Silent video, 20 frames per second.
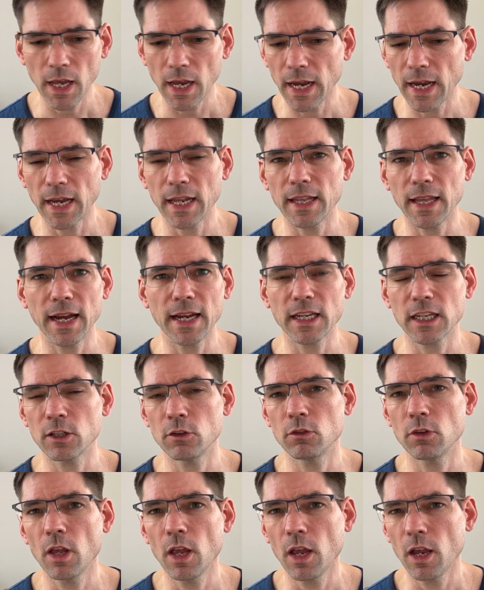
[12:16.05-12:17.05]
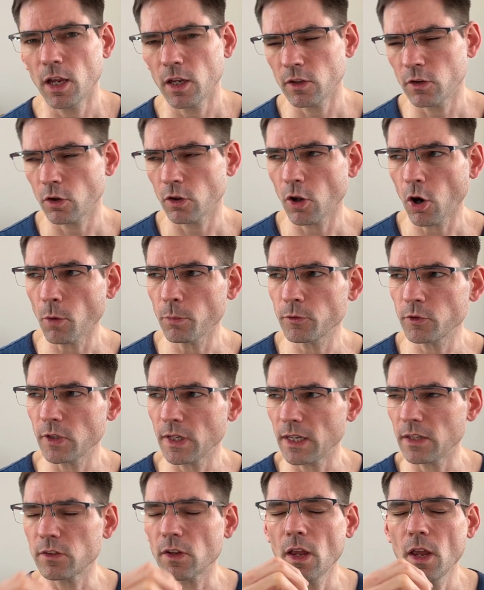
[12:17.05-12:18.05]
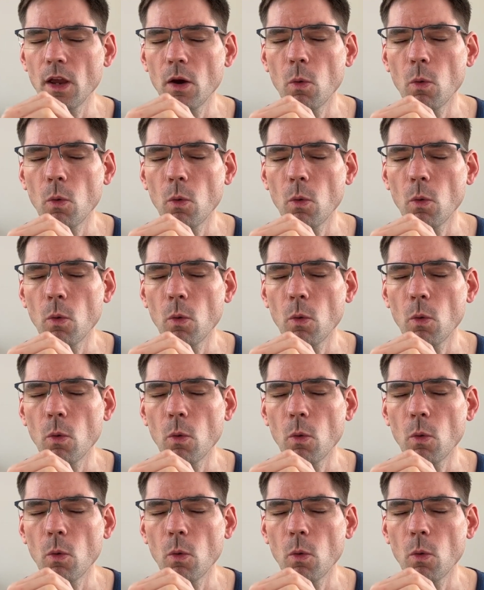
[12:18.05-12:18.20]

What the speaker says: and the option is,